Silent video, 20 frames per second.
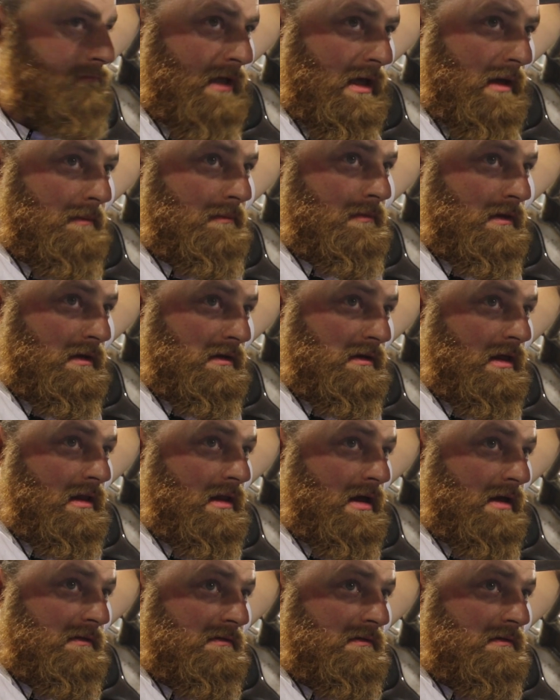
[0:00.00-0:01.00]
Yep, the tail
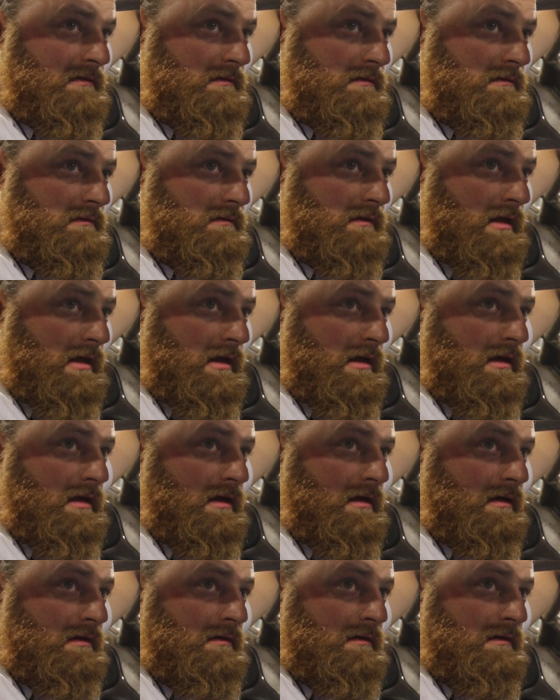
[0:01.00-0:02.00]
lights.
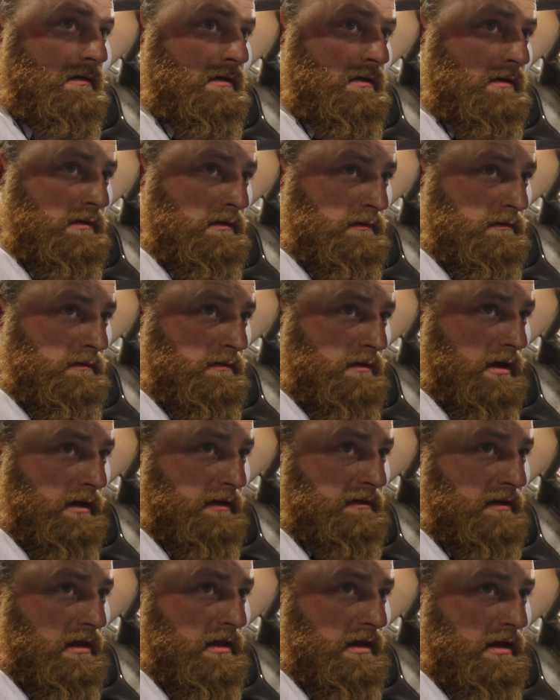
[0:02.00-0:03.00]
The
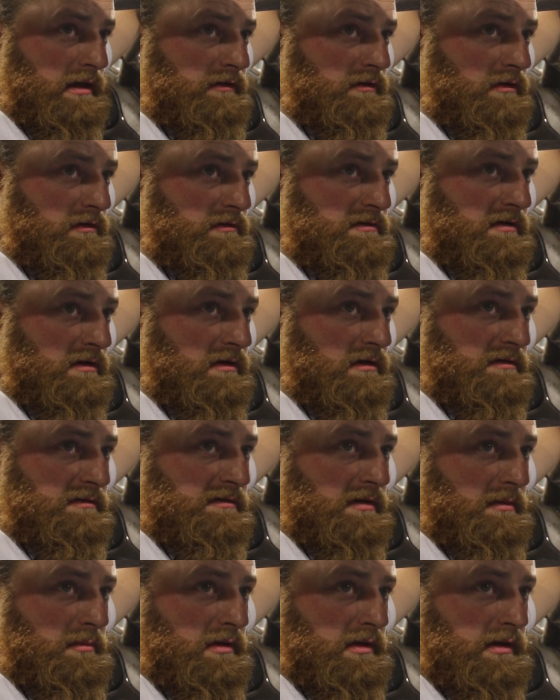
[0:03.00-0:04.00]
taillight turn signal
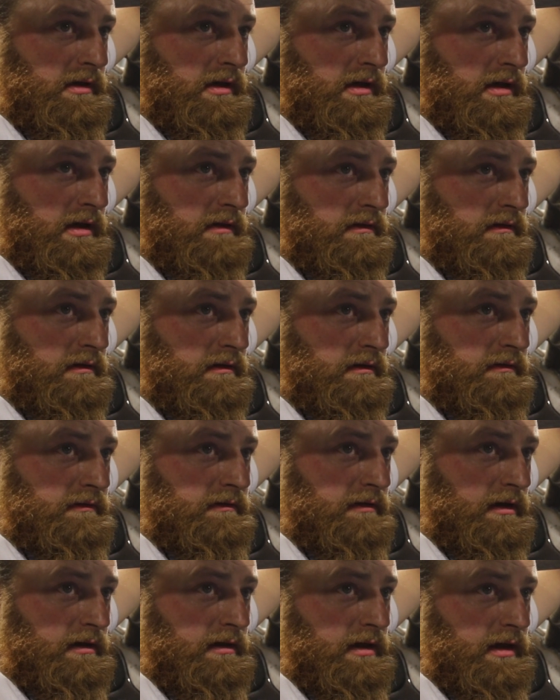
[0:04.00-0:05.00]
assembly and the
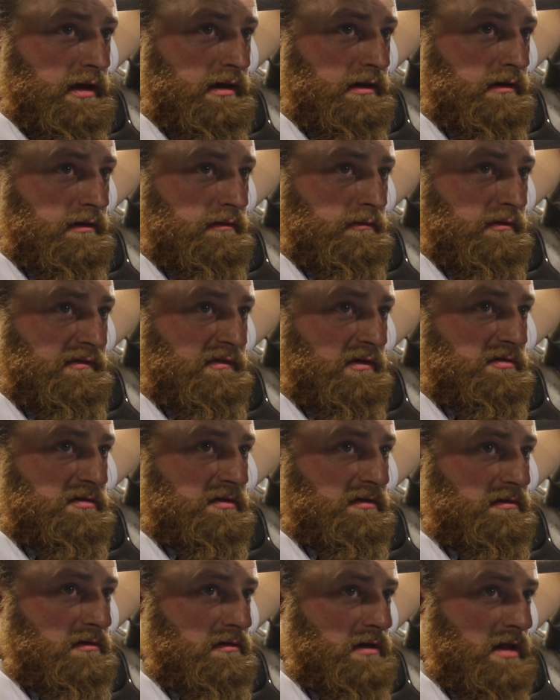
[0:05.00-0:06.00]
taillight
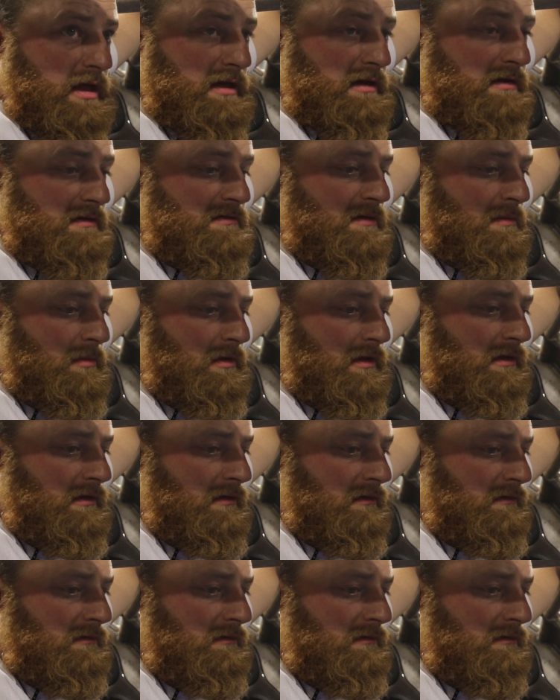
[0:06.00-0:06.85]
reverse light assembly.